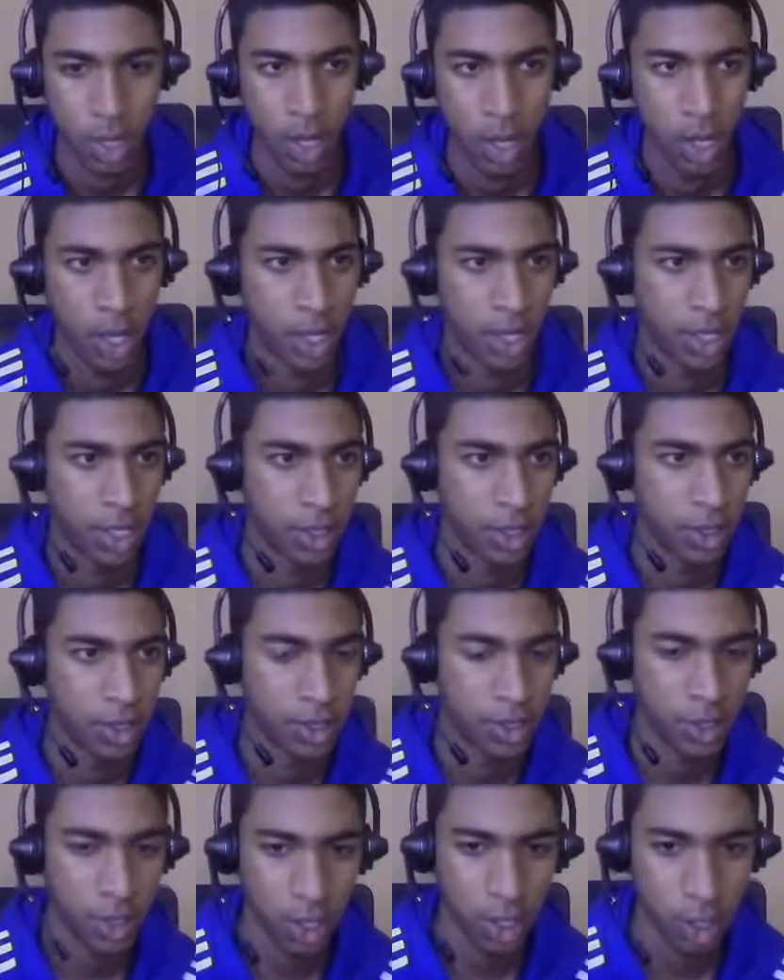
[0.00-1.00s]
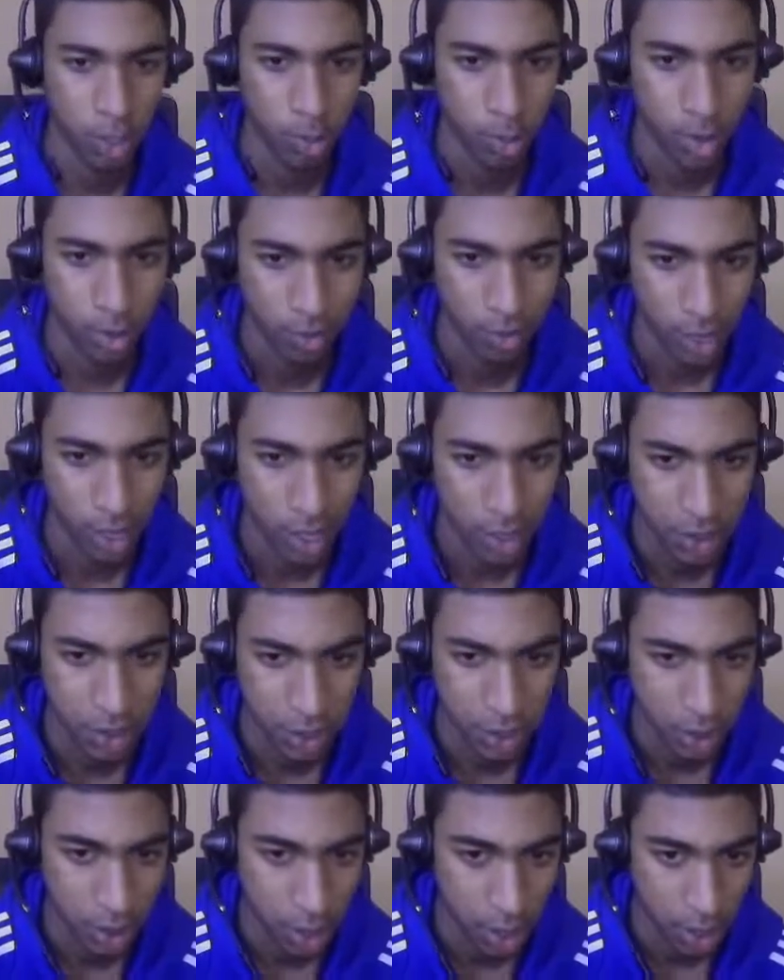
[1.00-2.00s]
Here, this is a little bit of a
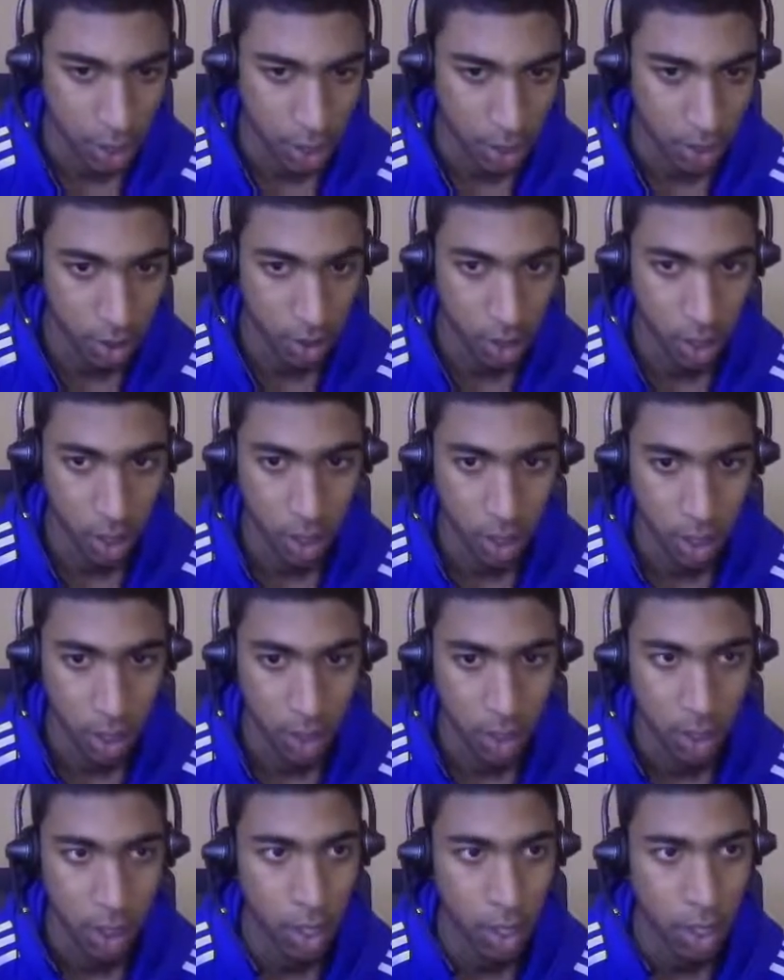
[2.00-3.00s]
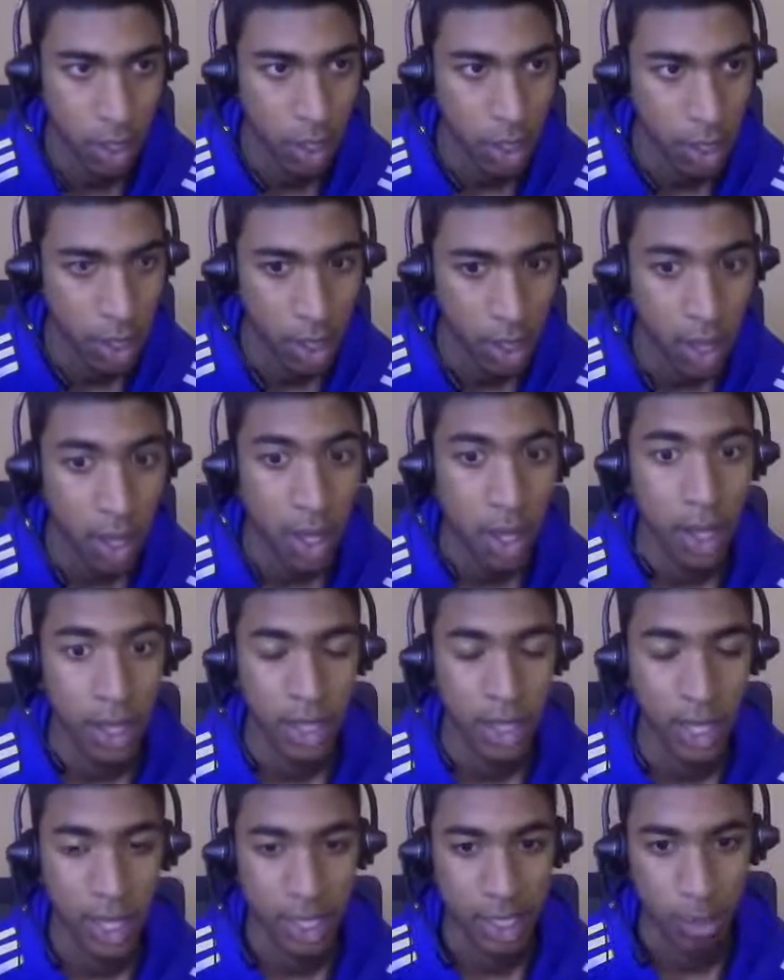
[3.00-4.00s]
lesson in
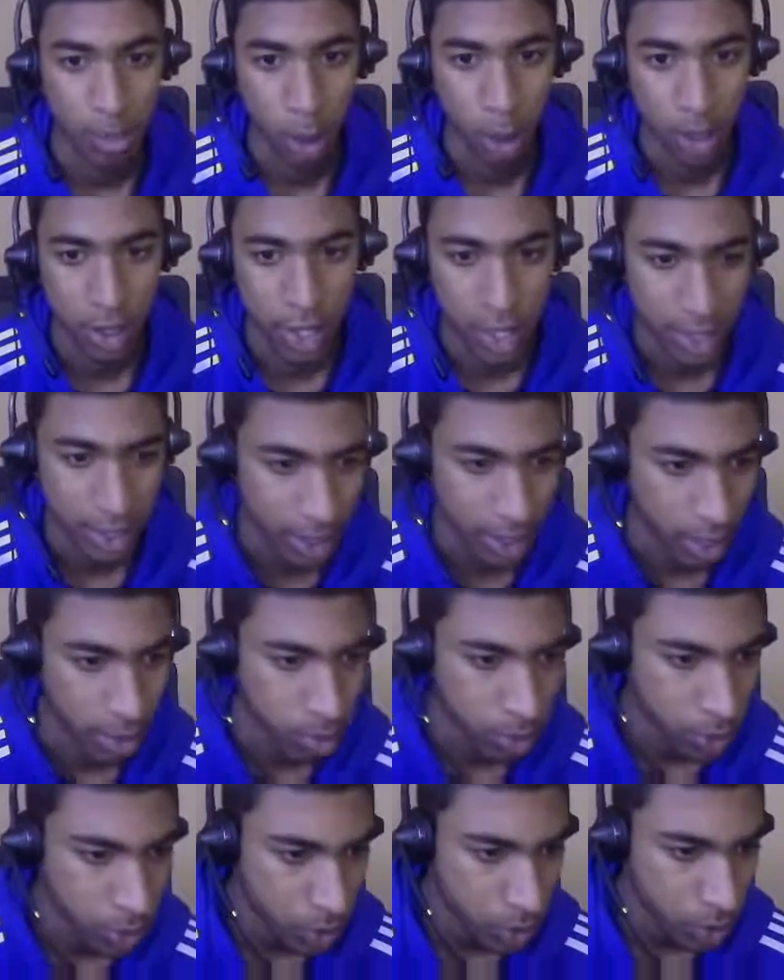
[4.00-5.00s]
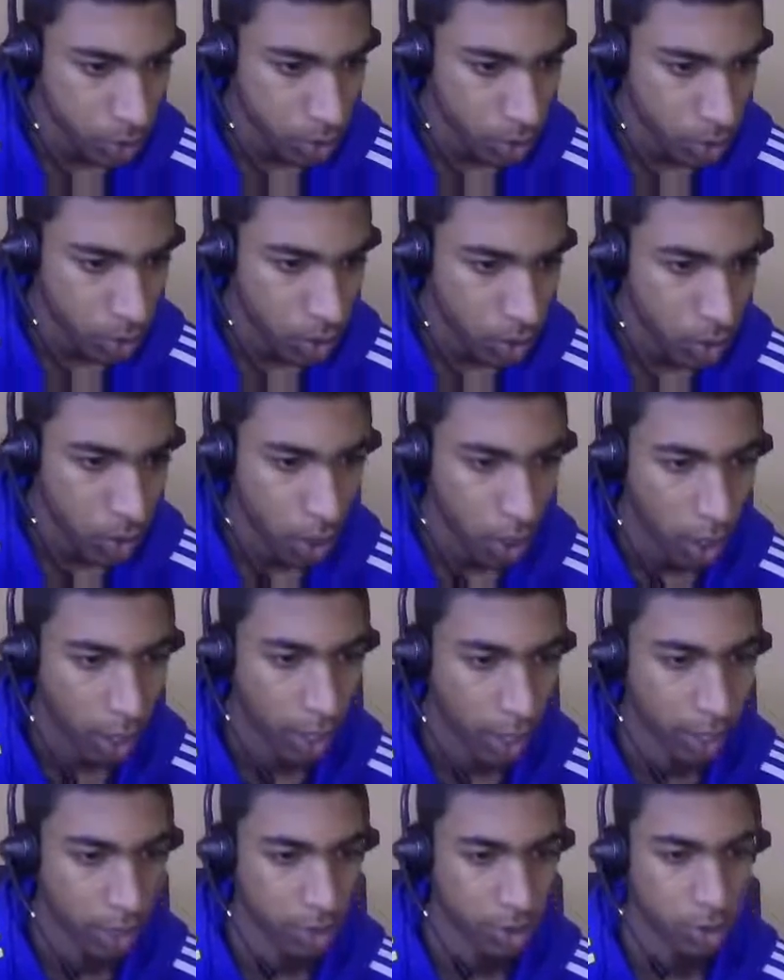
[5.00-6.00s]
king and pawn endgames.
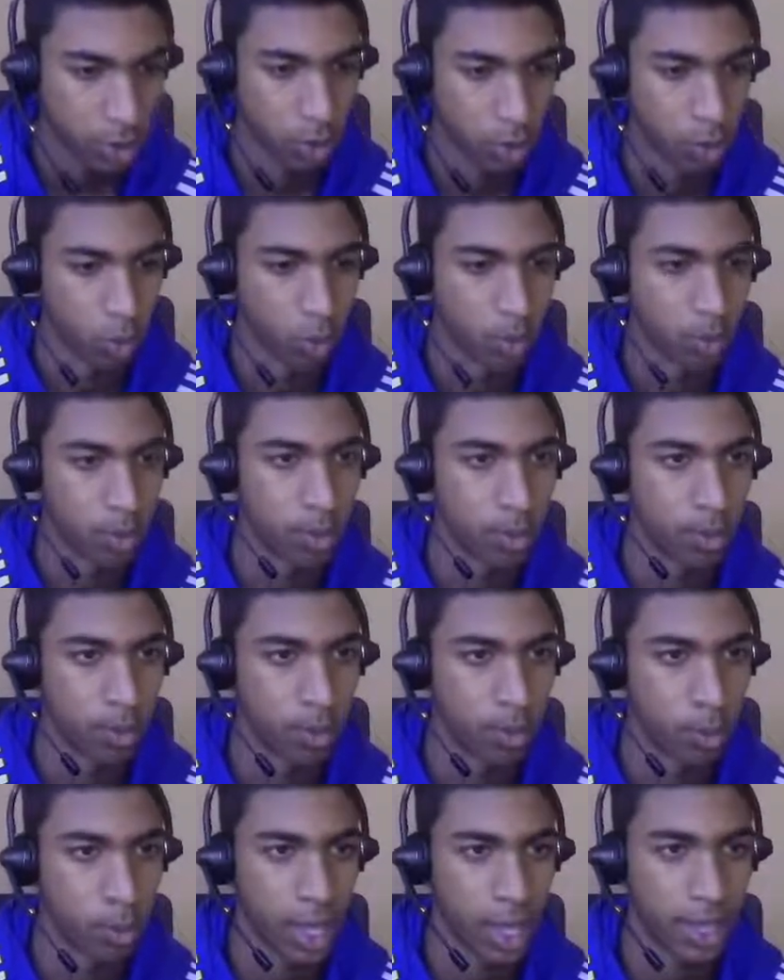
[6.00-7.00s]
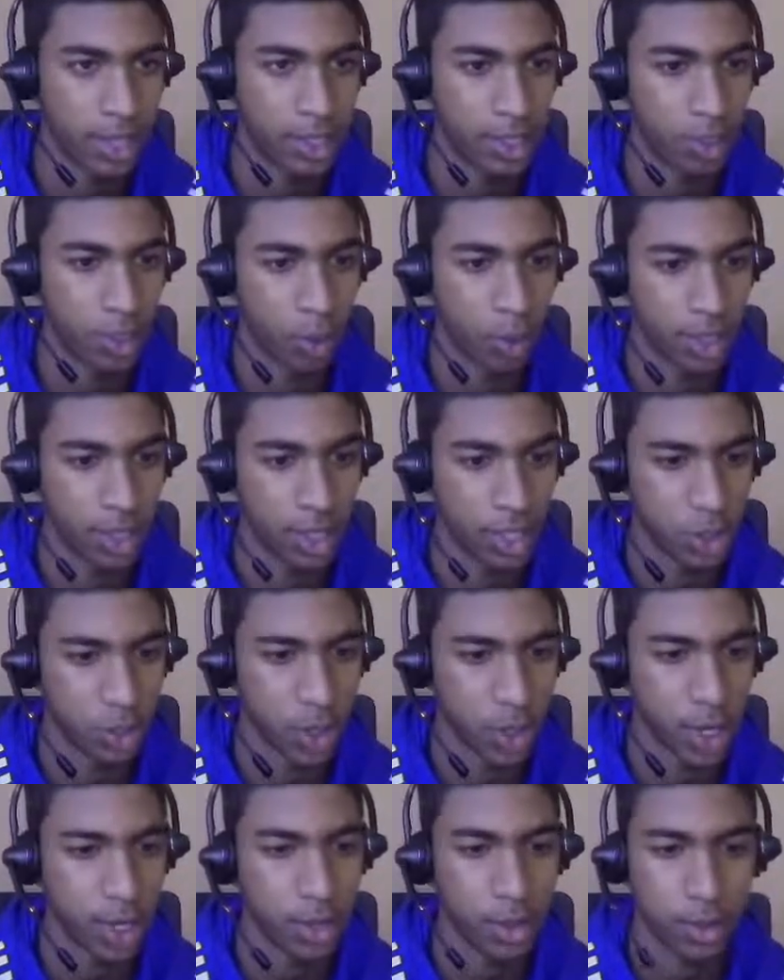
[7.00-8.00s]
So black is going this
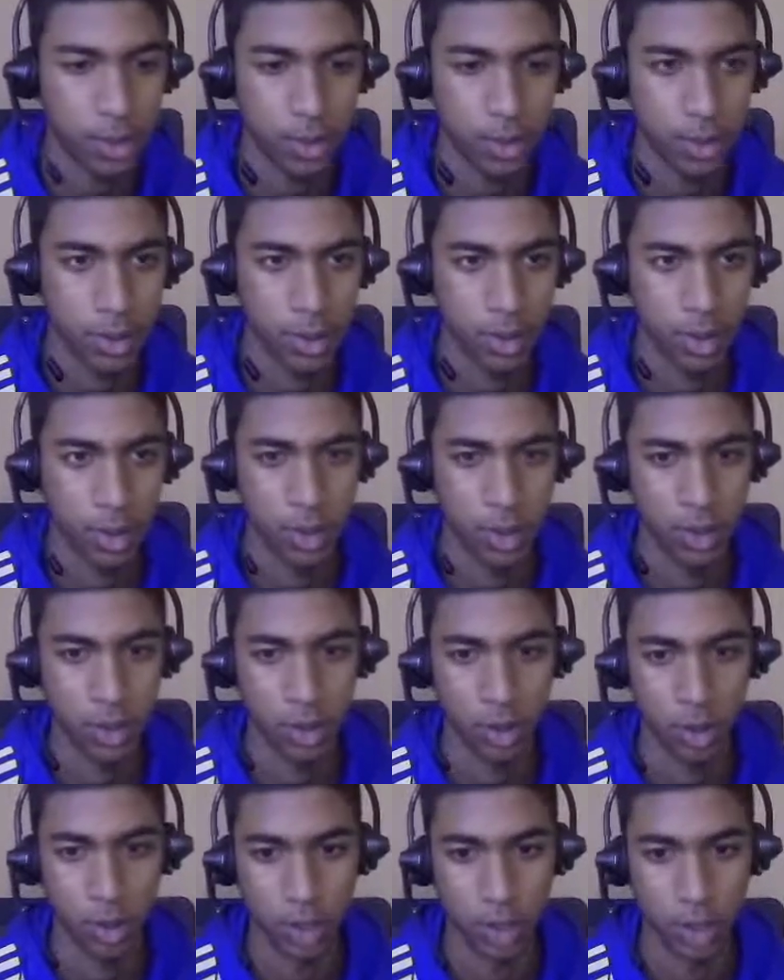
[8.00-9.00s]
way, so this